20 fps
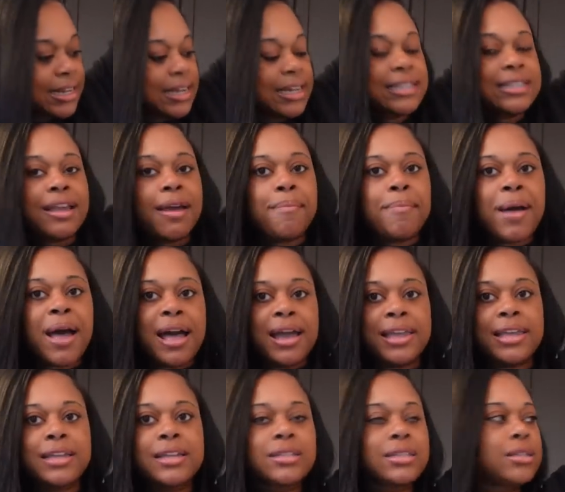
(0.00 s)
does have
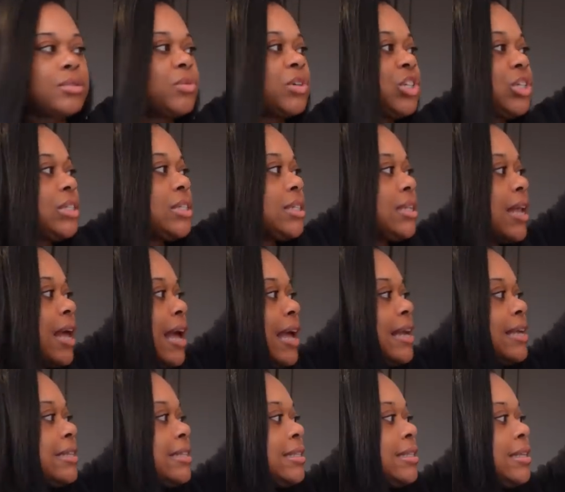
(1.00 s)
pockets which is
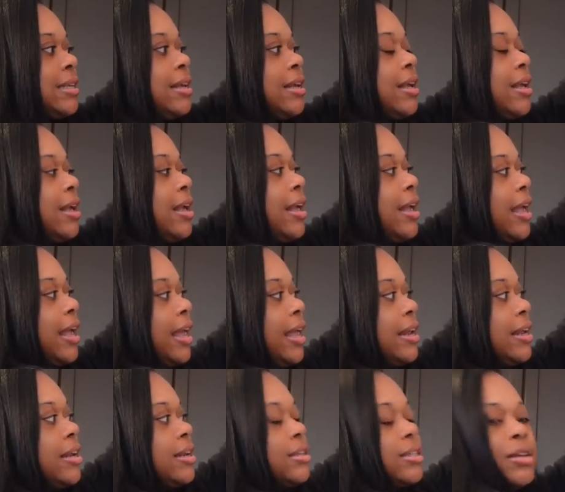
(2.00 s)
nice
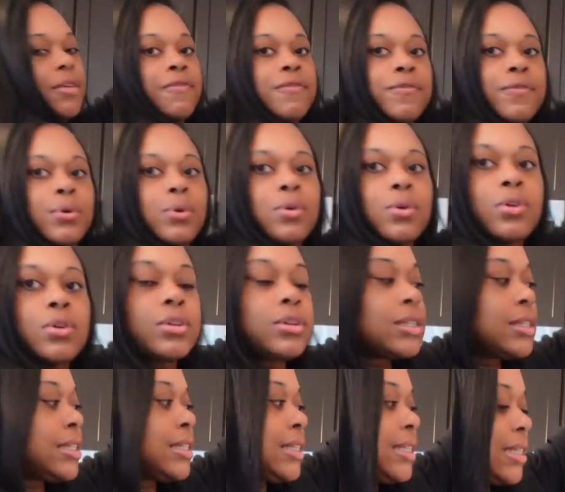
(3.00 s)
and it is a full
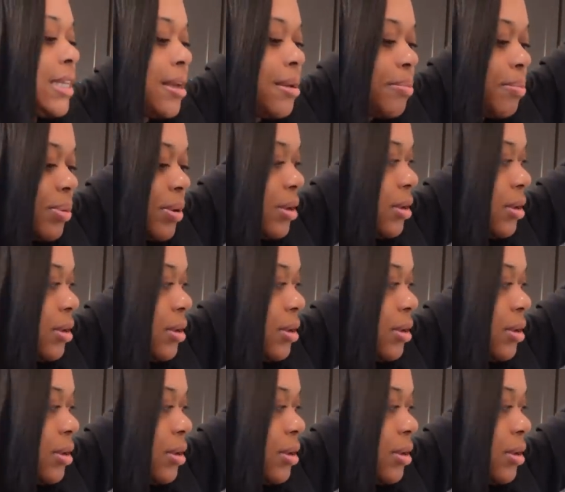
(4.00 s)
zip